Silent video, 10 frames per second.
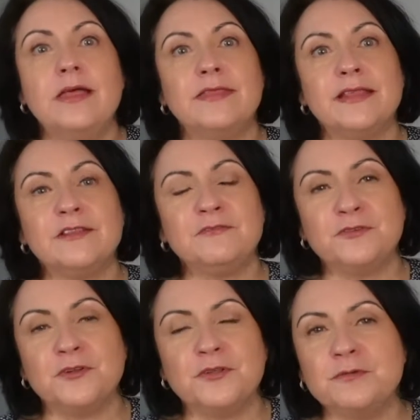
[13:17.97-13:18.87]
than the
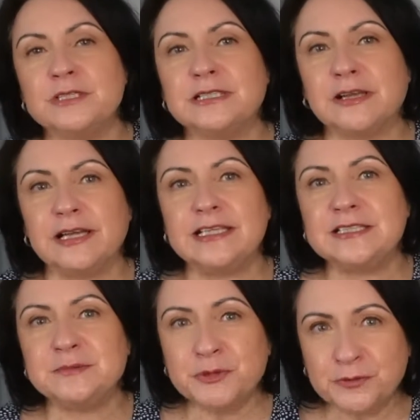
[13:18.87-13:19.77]
foot that was slightly
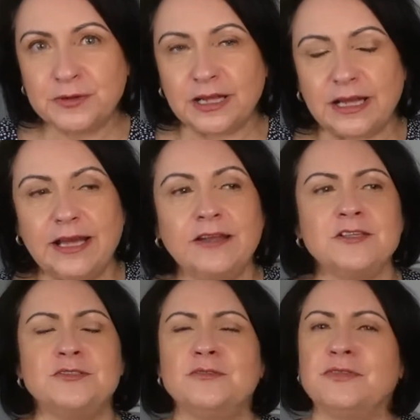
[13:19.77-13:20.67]
smaller, and I
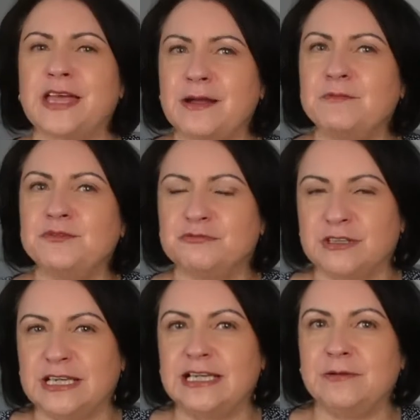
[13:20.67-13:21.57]
just thought that was
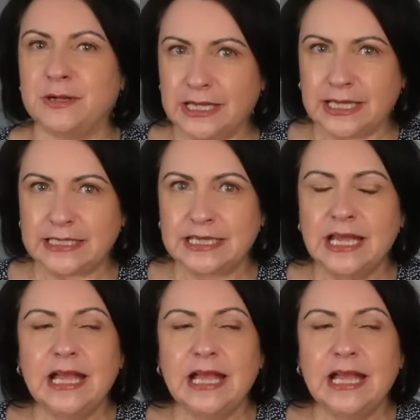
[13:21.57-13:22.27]
really weird.